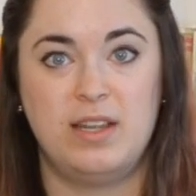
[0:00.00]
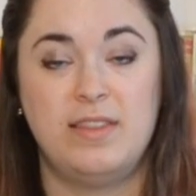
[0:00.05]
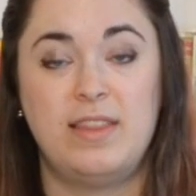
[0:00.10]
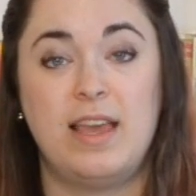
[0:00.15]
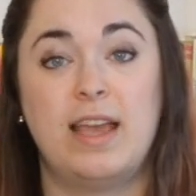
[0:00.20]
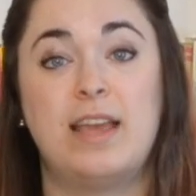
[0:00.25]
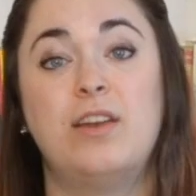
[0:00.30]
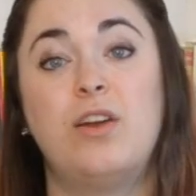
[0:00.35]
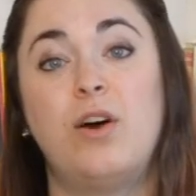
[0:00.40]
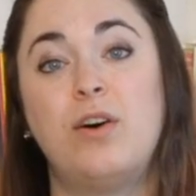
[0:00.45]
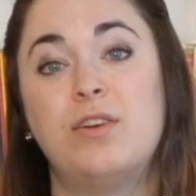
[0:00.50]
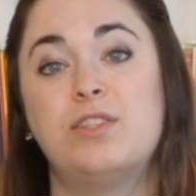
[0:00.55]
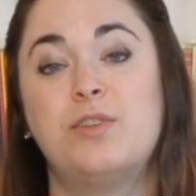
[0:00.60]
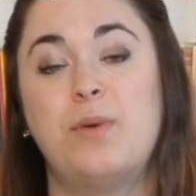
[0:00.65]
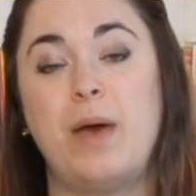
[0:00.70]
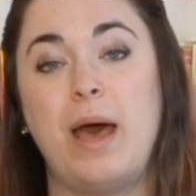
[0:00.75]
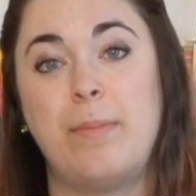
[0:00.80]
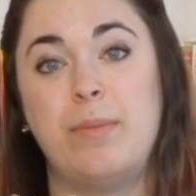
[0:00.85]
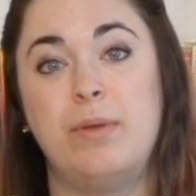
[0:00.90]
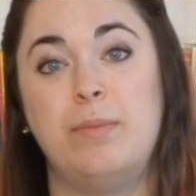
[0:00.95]
That can also
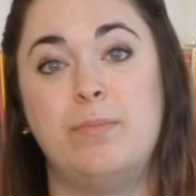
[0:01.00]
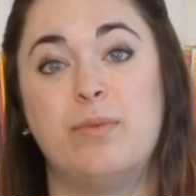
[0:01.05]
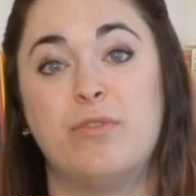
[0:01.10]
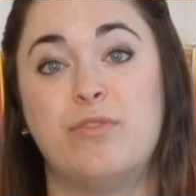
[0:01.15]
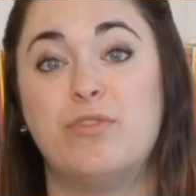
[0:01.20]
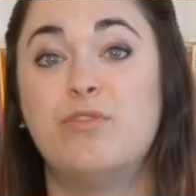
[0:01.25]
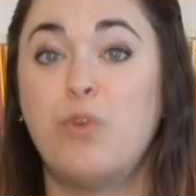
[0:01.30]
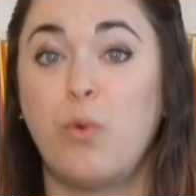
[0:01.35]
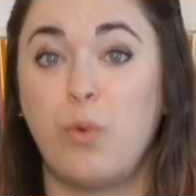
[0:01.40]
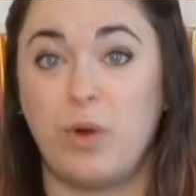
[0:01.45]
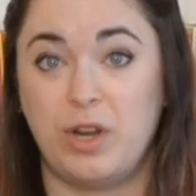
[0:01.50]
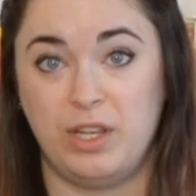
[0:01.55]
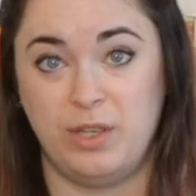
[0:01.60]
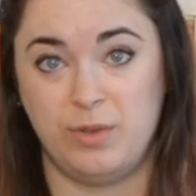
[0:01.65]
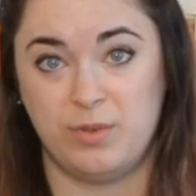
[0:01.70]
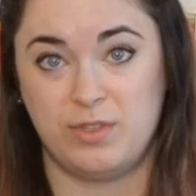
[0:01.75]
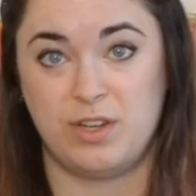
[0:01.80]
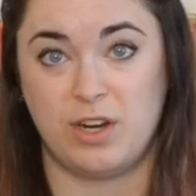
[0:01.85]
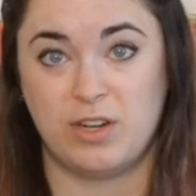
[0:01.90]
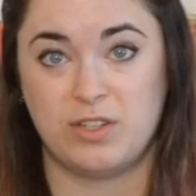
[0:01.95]
happen before you
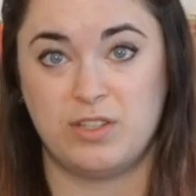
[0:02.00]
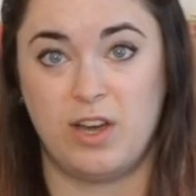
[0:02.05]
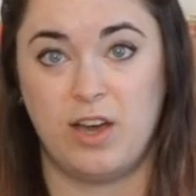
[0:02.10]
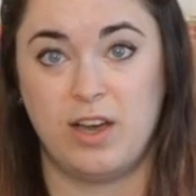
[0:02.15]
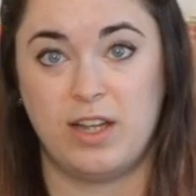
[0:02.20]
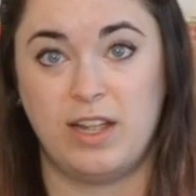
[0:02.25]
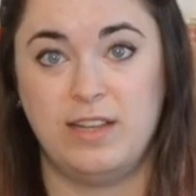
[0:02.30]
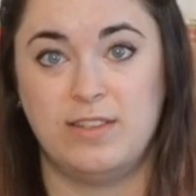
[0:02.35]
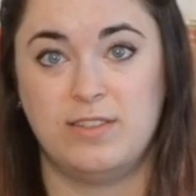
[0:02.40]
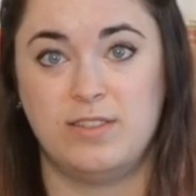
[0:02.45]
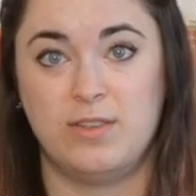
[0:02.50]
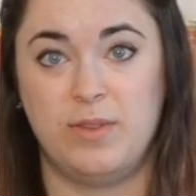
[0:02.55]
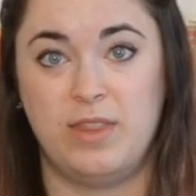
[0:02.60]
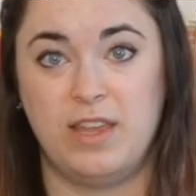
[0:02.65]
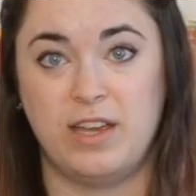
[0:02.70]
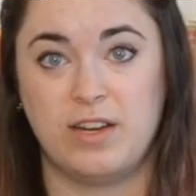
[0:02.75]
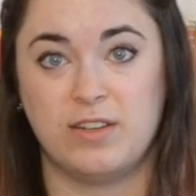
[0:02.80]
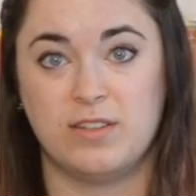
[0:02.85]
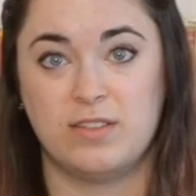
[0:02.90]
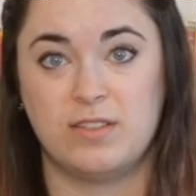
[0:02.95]
start talking, so
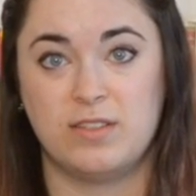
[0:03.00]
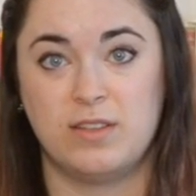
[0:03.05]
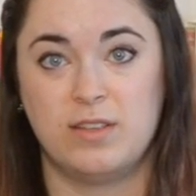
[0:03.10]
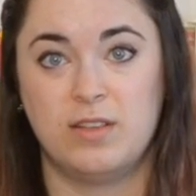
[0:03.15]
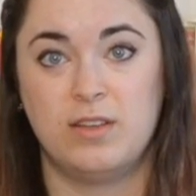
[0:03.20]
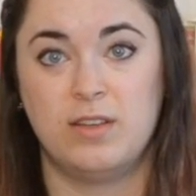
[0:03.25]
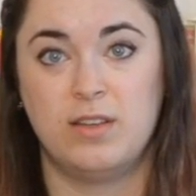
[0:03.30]
there's